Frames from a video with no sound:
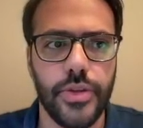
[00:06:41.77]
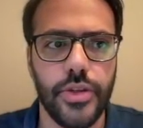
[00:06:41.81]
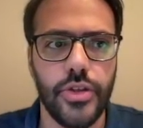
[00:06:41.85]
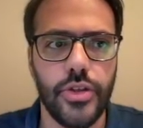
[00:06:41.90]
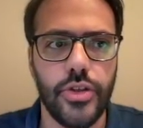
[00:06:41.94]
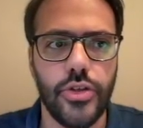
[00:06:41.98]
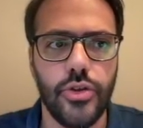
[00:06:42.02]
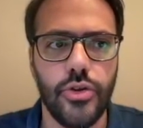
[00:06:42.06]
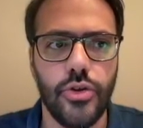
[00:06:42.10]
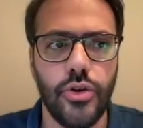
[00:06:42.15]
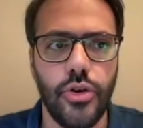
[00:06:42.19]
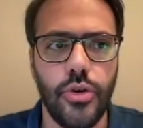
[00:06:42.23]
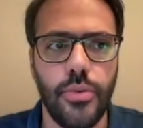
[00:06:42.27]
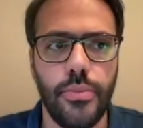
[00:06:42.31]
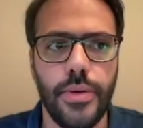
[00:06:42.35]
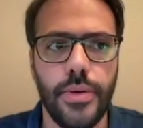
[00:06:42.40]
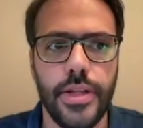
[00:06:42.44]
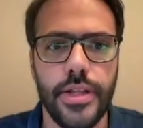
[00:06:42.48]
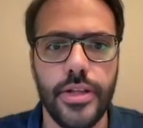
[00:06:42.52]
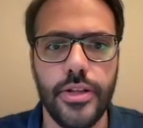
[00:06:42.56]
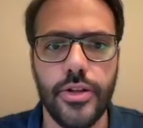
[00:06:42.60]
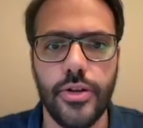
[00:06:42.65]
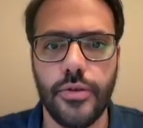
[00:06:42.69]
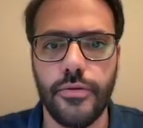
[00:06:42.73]
You
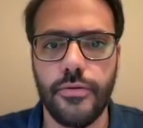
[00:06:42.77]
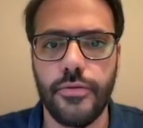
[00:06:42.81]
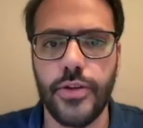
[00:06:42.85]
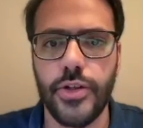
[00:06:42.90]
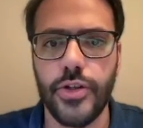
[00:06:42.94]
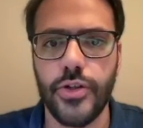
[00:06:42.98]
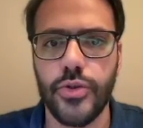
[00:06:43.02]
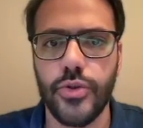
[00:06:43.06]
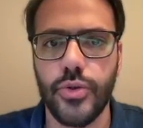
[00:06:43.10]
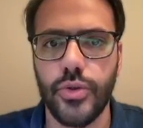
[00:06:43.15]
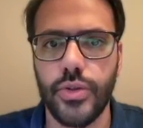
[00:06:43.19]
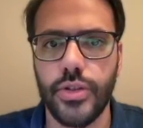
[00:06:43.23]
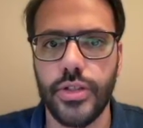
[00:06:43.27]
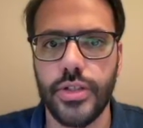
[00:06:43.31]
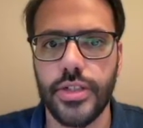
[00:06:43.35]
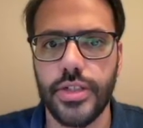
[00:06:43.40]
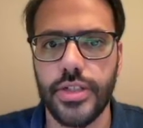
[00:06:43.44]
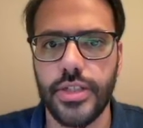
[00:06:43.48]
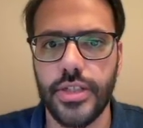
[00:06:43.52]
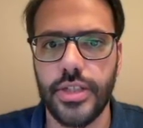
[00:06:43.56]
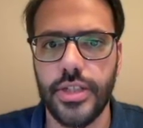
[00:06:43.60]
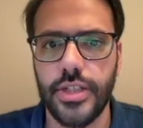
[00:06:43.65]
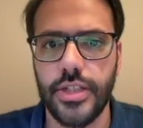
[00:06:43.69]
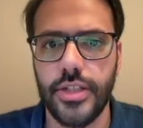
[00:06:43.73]
open your Visual
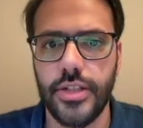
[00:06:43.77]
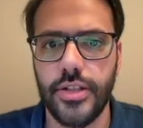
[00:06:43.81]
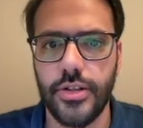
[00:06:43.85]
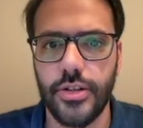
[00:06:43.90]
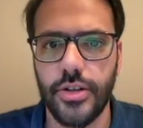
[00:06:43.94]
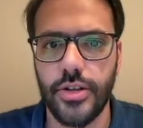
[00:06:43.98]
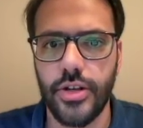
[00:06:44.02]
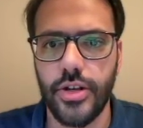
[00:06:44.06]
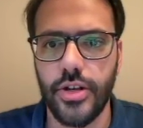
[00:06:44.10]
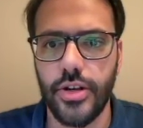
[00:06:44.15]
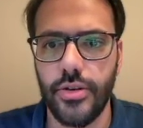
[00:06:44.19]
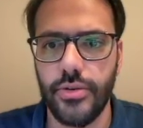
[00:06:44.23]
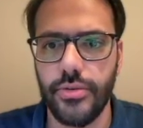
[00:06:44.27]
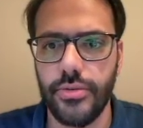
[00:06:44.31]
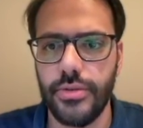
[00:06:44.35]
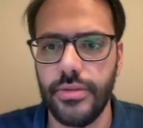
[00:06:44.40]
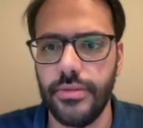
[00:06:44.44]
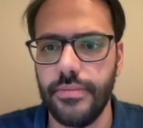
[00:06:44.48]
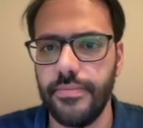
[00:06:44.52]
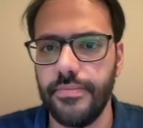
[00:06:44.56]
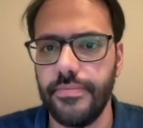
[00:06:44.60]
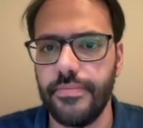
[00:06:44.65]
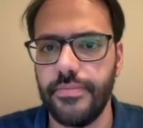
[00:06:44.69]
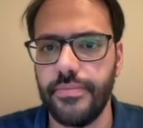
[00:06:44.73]
Studio Code,
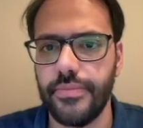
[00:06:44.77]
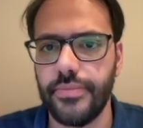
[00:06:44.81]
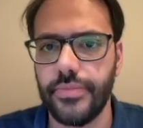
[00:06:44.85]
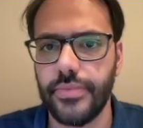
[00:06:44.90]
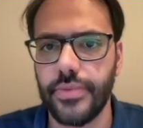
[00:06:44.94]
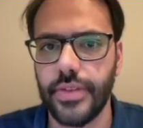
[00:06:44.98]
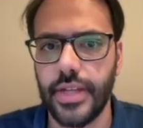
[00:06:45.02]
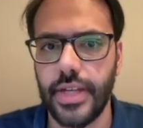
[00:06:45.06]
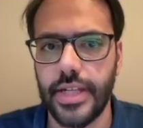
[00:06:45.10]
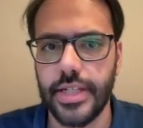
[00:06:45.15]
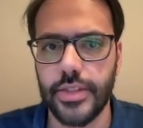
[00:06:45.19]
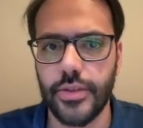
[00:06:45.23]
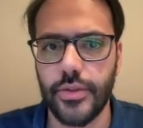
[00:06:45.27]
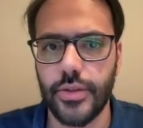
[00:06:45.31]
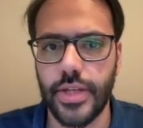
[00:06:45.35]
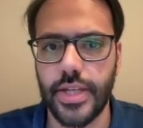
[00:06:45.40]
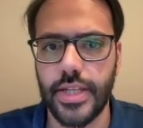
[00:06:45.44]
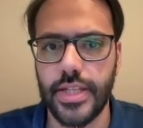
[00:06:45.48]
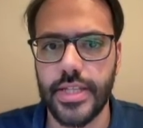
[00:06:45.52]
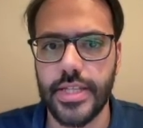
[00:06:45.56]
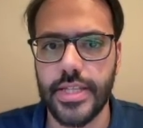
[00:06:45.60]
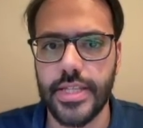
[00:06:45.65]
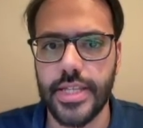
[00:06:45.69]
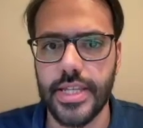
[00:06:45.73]
as you
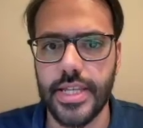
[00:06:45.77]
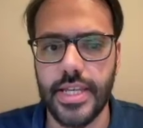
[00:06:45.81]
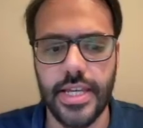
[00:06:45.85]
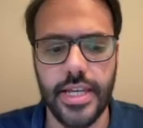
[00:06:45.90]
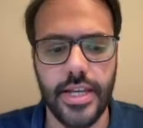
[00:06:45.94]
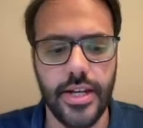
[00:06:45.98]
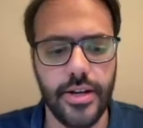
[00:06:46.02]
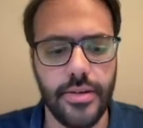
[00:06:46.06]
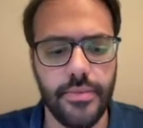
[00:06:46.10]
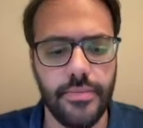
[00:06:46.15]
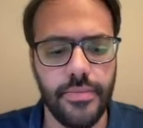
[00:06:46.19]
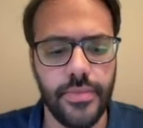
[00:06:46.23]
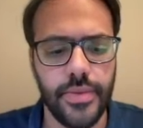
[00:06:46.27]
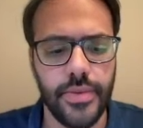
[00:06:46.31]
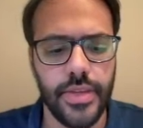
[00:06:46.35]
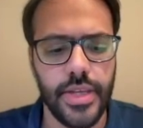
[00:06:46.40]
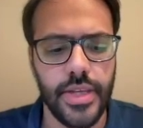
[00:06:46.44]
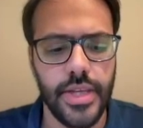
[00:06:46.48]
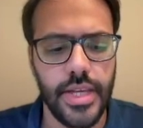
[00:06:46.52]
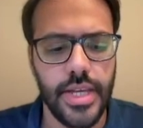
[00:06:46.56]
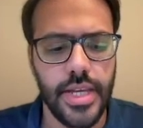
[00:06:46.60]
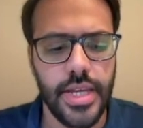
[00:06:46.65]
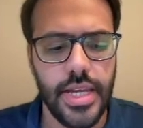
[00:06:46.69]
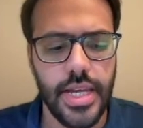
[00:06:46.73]
can see here,
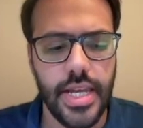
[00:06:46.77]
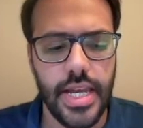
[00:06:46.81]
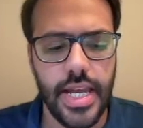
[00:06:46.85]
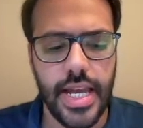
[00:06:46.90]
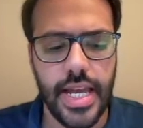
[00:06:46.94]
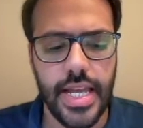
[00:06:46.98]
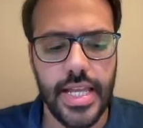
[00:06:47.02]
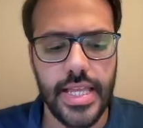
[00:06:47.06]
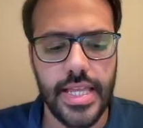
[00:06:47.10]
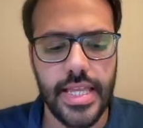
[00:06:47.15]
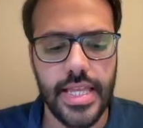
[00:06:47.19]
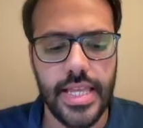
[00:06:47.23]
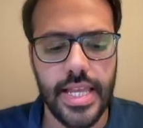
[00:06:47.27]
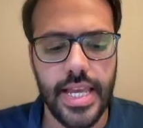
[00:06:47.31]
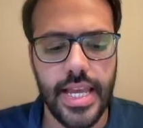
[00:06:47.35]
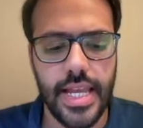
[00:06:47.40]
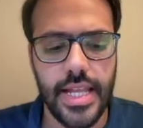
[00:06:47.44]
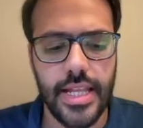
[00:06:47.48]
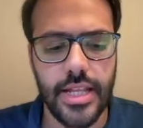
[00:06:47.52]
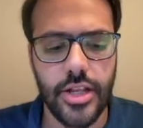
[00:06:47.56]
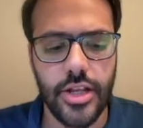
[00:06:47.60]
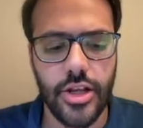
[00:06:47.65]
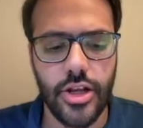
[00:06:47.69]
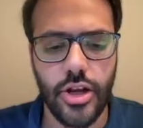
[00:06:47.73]
and
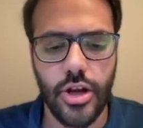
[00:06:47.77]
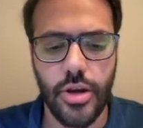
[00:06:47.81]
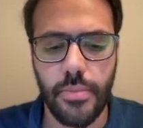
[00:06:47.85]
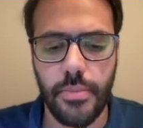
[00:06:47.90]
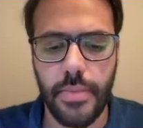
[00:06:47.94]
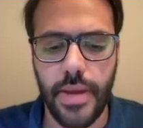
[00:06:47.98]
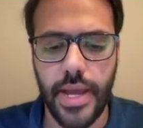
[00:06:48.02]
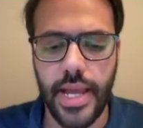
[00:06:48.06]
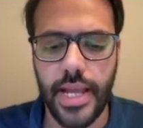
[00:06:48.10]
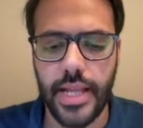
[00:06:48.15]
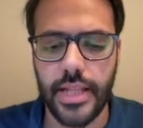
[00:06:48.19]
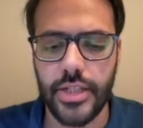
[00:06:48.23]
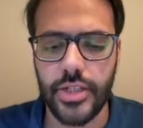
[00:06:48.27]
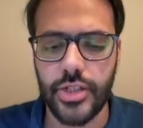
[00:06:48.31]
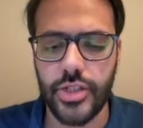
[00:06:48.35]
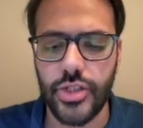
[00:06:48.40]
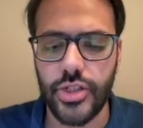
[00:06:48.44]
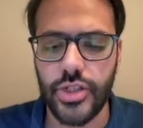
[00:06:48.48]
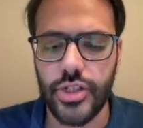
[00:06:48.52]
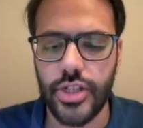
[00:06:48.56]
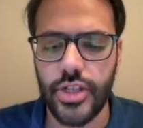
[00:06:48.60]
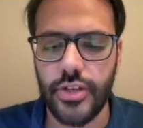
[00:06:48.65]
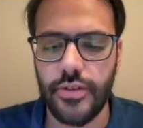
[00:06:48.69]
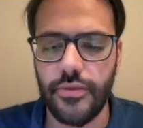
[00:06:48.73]
then
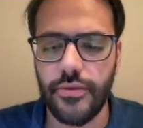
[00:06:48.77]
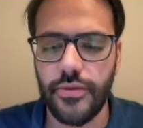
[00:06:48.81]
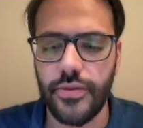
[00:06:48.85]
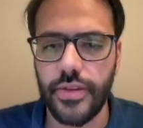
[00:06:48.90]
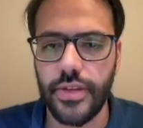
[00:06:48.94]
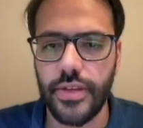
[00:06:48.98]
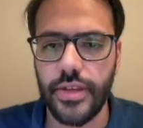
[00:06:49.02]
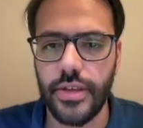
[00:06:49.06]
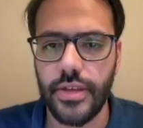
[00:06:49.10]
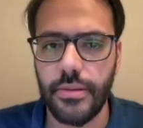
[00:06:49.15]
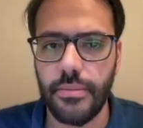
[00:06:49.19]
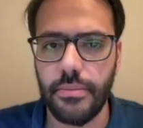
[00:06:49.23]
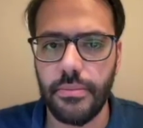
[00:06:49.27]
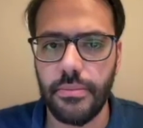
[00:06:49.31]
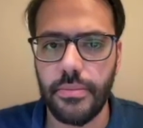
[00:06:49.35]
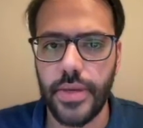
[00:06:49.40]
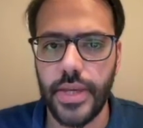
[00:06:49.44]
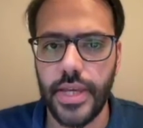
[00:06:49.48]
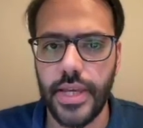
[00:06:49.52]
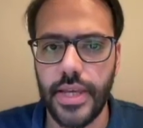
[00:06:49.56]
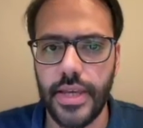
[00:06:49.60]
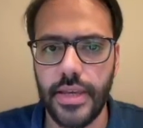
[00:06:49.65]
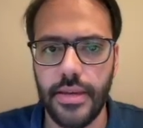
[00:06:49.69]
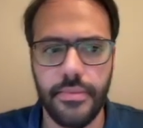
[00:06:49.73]

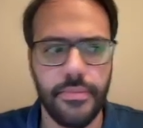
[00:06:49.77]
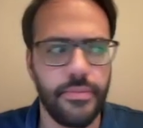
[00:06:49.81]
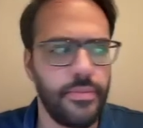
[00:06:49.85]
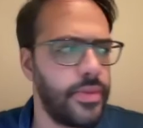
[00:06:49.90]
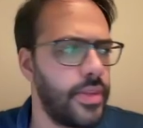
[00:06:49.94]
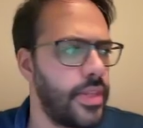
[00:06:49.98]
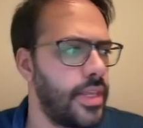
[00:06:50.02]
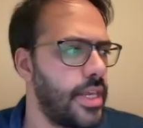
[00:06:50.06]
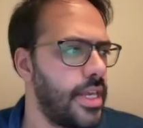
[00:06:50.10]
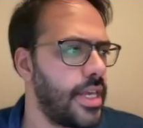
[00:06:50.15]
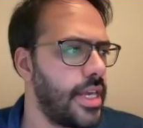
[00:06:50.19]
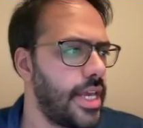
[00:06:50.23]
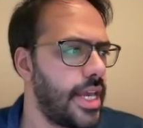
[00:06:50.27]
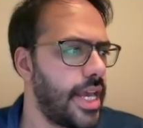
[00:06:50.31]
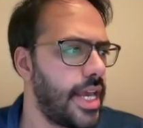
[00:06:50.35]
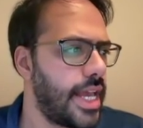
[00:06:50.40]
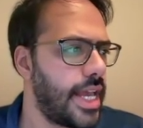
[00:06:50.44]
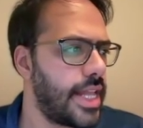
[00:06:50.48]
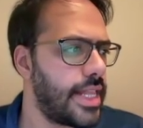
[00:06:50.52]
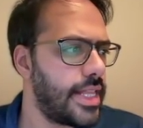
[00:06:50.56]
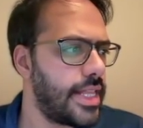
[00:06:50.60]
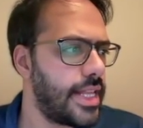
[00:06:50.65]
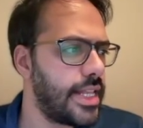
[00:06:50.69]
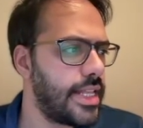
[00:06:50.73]
Command-Shift-P,
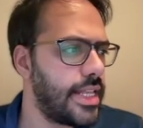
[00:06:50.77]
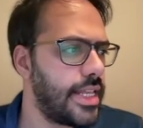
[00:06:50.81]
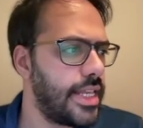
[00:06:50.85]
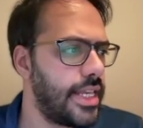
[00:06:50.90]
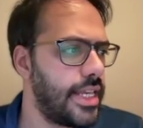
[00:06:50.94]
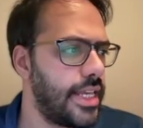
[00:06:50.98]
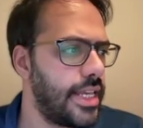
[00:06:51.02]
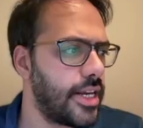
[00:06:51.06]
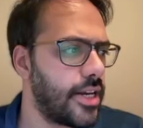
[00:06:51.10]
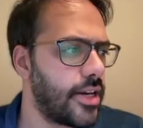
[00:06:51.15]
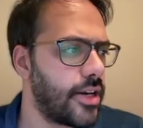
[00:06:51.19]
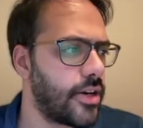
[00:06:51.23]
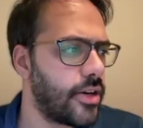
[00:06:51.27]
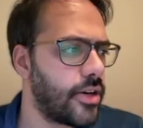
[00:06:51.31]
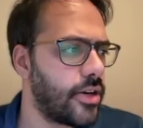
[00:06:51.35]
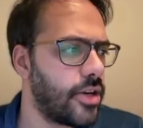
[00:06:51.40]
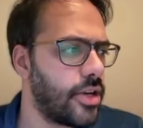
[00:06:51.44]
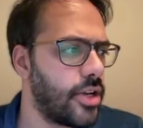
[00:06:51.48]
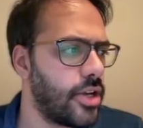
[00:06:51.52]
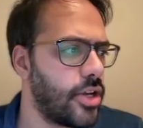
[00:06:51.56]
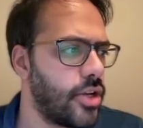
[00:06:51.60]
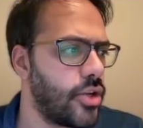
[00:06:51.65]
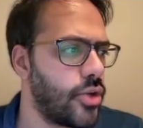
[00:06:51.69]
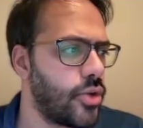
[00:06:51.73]
and then here
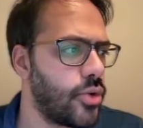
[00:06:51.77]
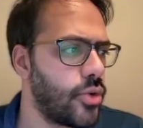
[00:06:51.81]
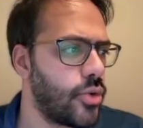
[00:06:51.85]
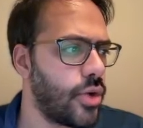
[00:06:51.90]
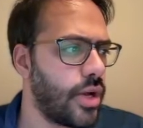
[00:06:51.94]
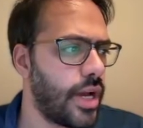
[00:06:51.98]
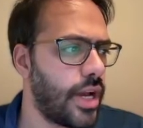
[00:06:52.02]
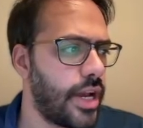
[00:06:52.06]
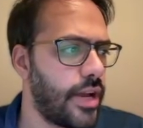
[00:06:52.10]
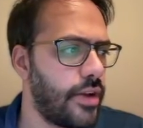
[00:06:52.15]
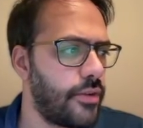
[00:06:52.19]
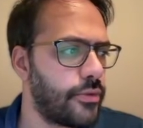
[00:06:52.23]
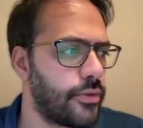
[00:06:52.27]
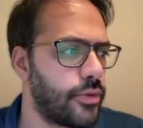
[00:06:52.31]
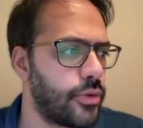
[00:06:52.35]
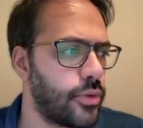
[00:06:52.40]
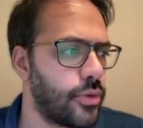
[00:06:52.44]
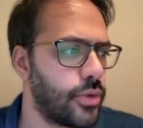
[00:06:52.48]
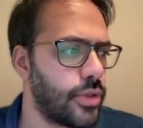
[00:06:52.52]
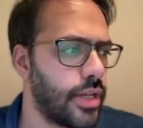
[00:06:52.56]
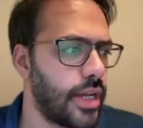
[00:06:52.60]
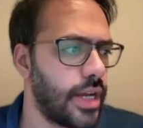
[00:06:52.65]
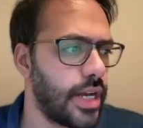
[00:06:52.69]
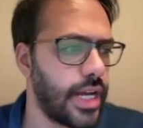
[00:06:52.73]
you have to
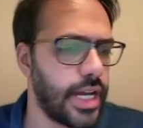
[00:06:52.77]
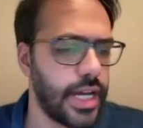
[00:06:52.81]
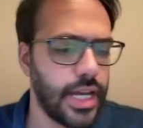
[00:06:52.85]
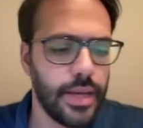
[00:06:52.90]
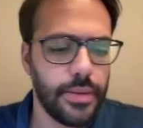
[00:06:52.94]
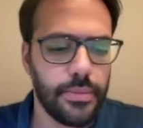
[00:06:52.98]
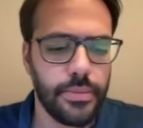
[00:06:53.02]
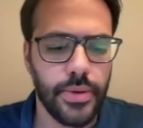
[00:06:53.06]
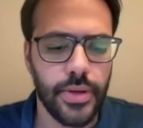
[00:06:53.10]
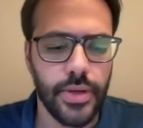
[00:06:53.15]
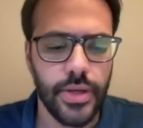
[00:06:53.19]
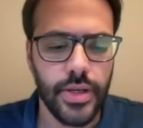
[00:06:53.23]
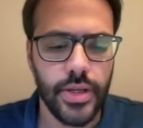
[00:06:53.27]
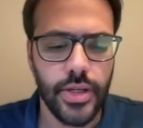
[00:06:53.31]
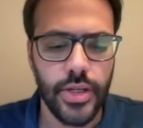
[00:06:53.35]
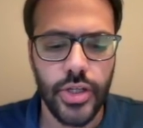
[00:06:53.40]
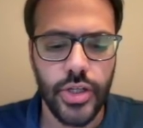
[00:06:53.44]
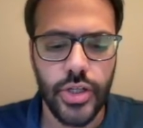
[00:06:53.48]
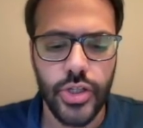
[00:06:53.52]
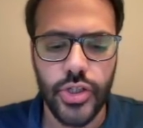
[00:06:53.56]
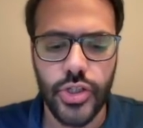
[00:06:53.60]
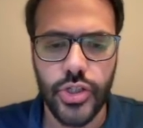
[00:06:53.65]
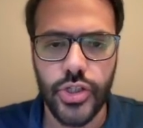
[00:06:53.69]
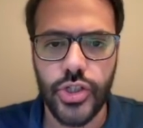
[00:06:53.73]
type
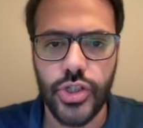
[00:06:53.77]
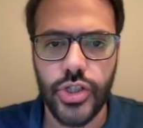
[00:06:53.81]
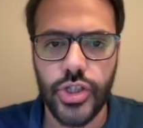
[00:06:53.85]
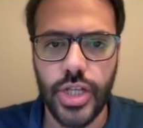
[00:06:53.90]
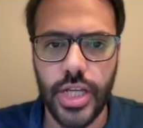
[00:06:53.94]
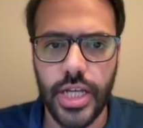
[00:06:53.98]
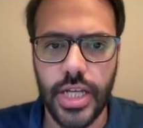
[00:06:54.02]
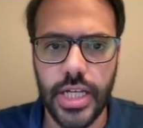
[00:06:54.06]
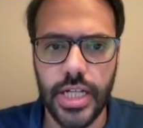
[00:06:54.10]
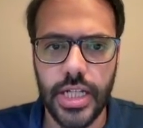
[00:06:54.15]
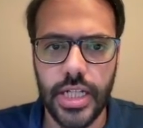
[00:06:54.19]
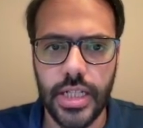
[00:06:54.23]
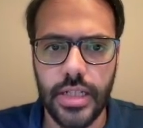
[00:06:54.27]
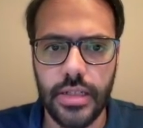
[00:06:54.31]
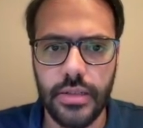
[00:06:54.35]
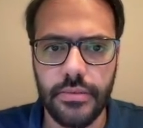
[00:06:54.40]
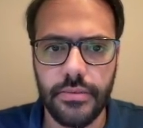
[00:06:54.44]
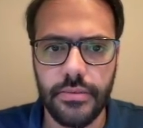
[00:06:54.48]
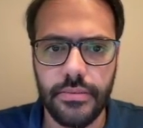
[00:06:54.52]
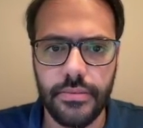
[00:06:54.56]
shell